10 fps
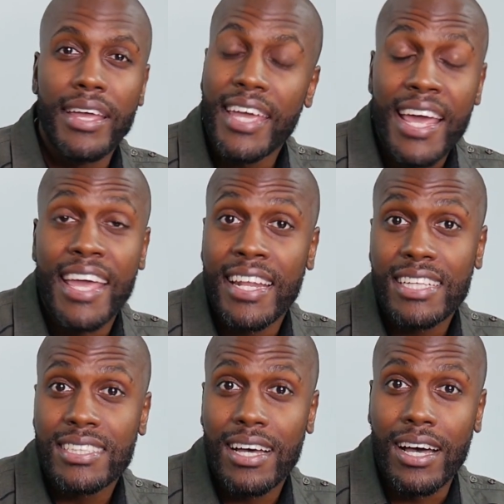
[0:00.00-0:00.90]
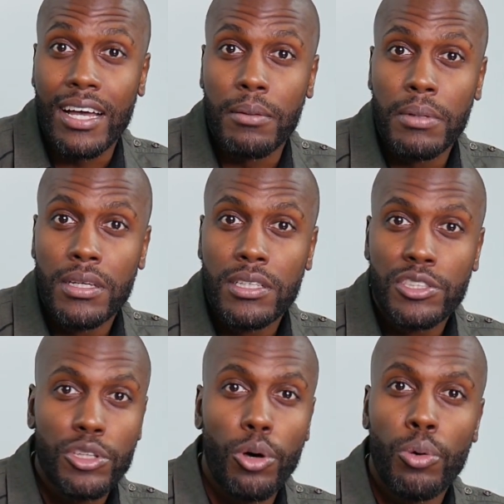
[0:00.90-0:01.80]
at any time.
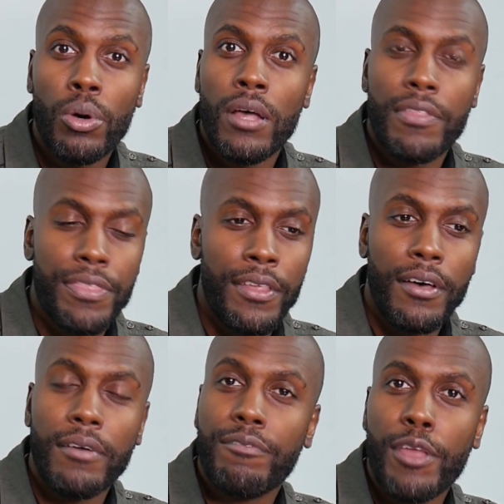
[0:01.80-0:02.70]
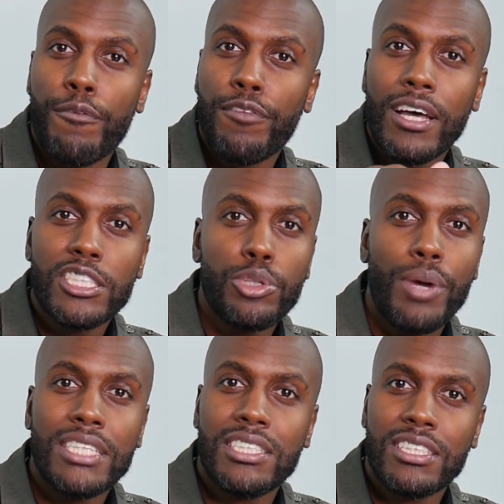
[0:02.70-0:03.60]
So the the
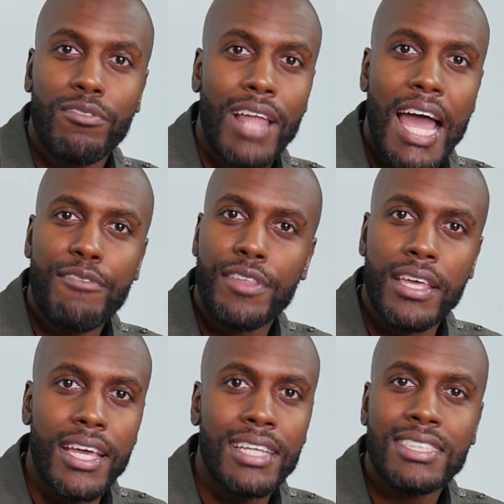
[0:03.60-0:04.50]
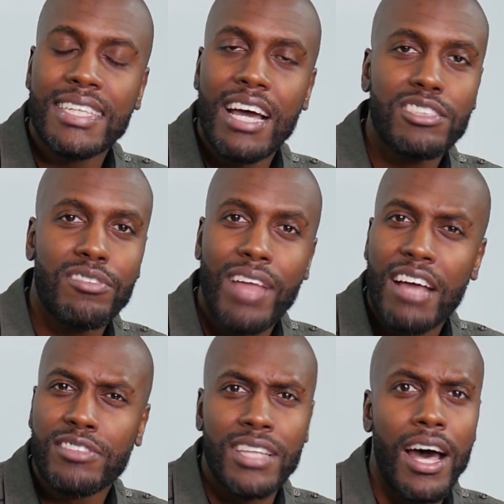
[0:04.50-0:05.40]
fluctuations of life, the ins and outs of
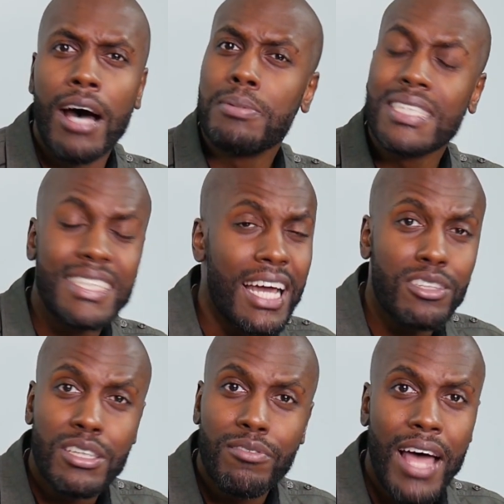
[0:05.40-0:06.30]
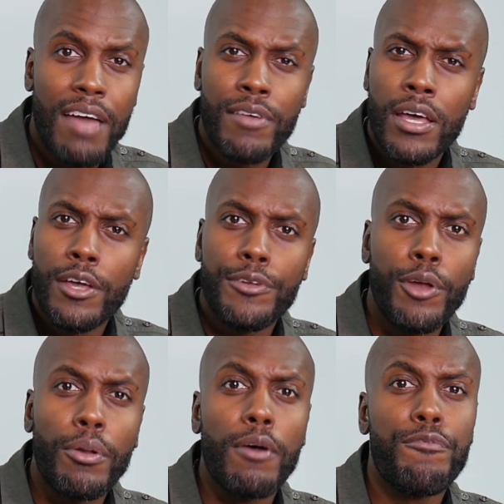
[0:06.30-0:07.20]
life, the ups and downs of life,
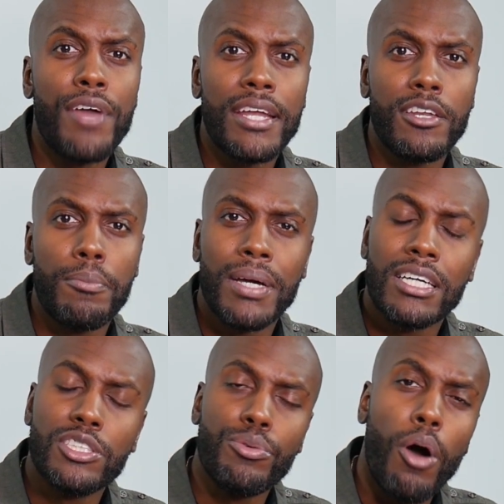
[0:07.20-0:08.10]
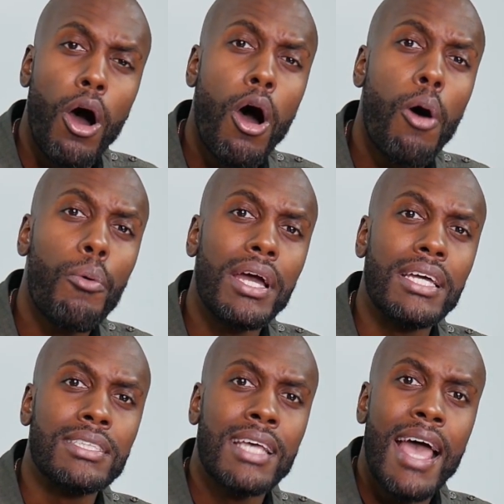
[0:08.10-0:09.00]
don't affect you because you
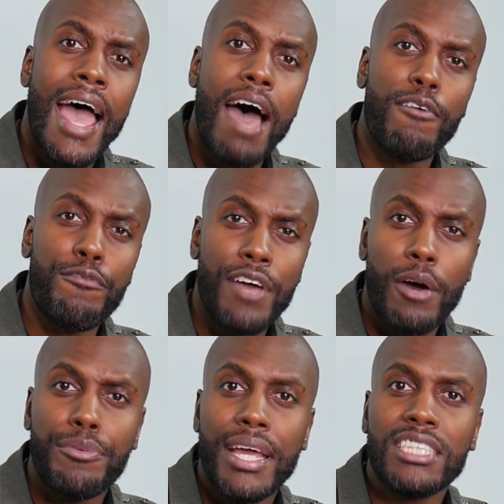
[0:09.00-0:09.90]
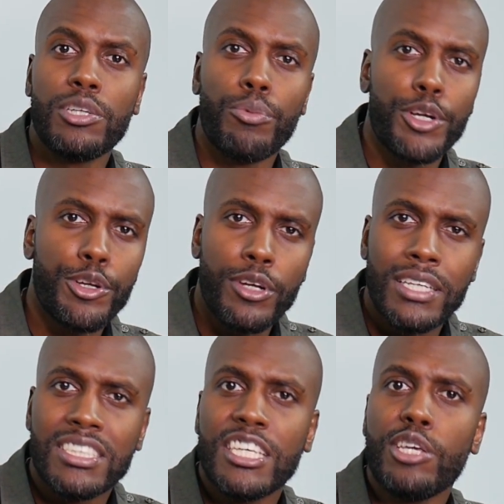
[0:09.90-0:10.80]
always have a foundation where you're
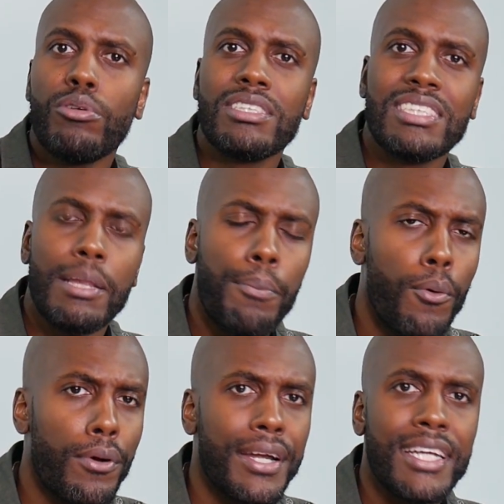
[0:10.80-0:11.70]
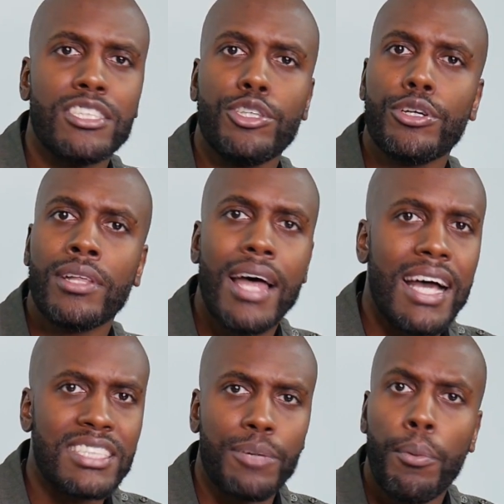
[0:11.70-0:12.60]
continuously pouring into your
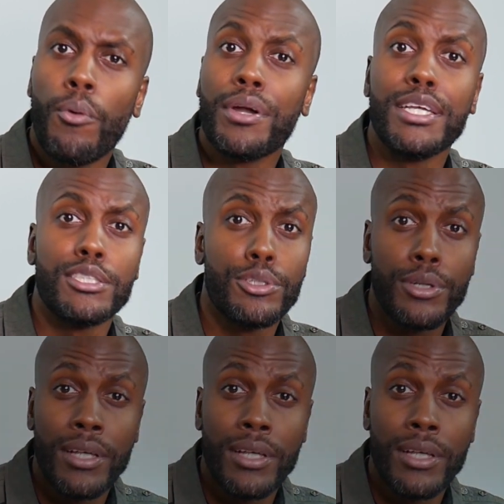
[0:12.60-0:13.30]
glass and pouring into your